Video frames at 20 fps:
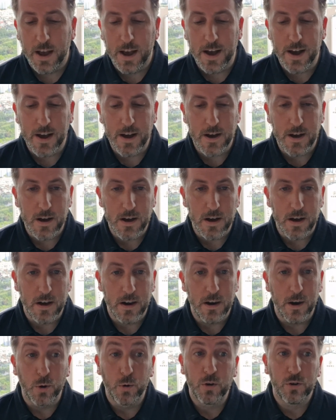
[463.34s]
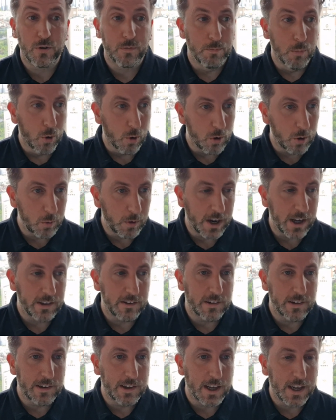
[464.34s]
uh, Lucas Moura we had
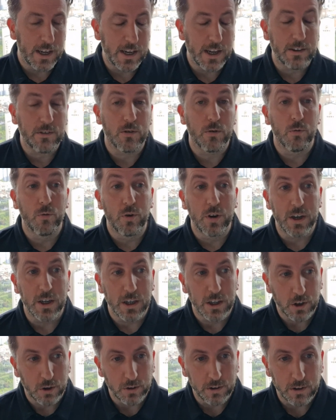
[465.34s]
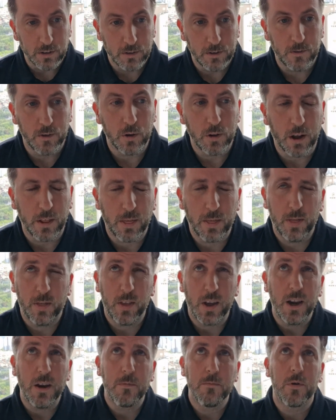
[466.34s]
today. That's a really good interview that I
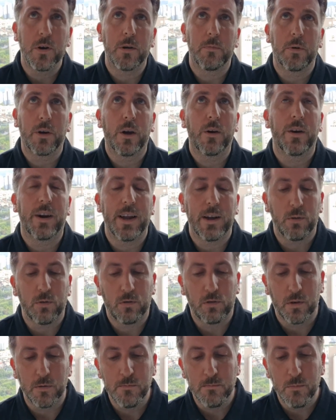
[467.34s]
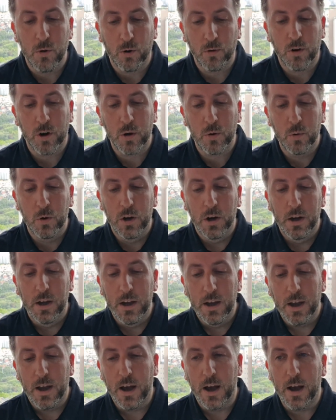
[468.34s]
think might be going out tomorrow.
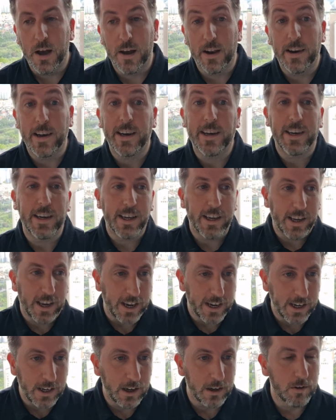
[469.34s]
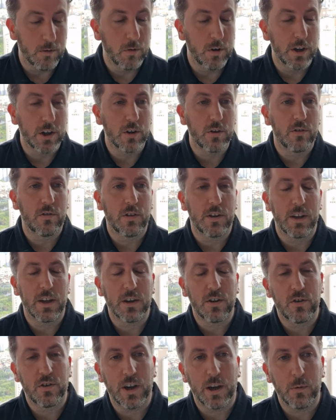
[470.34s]
Uh, King had a really good sit
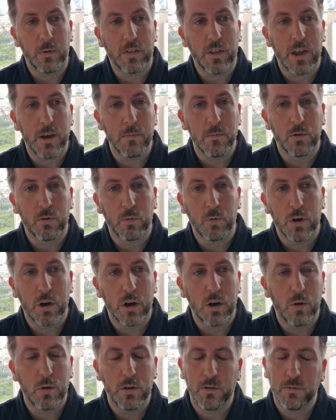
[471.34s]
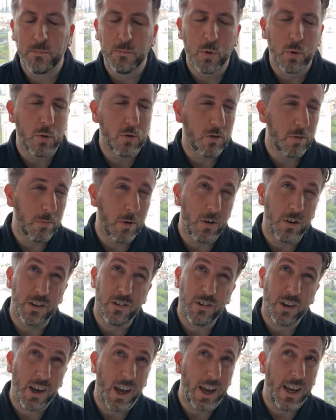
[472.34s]
down chat with him as well. There's more tomorrow.
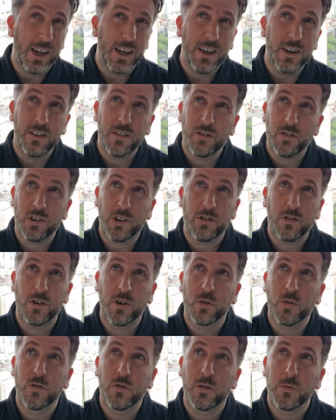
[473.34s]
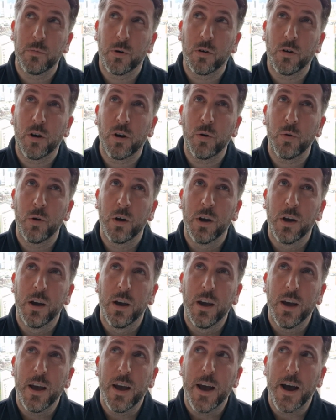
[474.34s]
There's Kane, Sessegnon tomorrow.
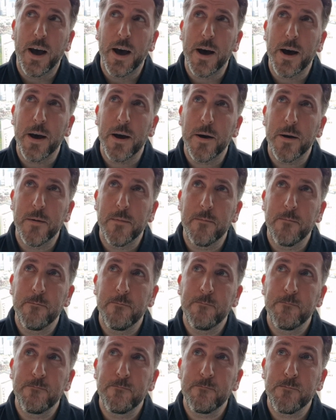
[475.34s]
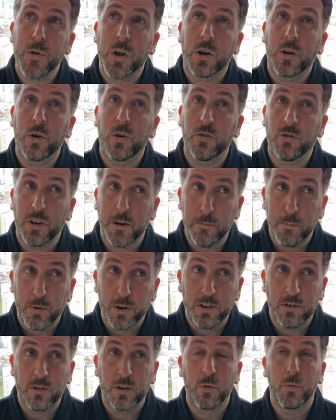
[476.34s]
Um, Conte
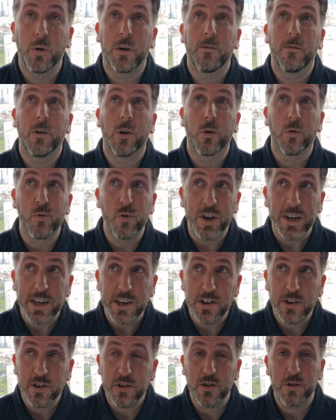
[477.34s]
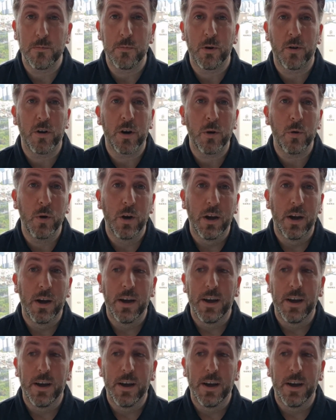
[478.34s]
Presser with Larice tomorrow.